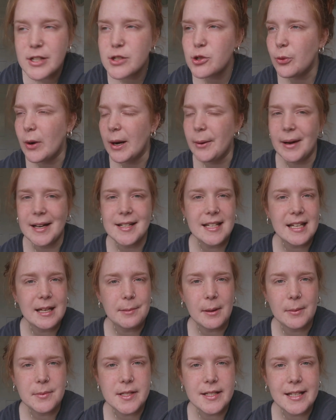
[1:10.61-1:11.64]
It's a great way to
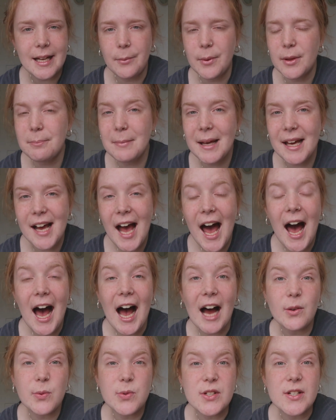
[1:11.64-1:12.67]
keep up to date with me
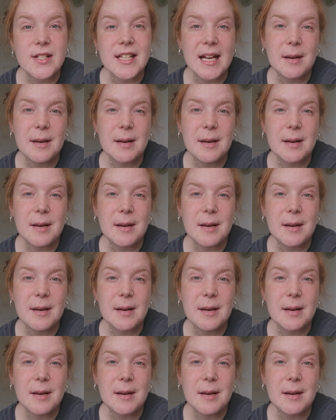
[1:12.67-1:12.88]
and also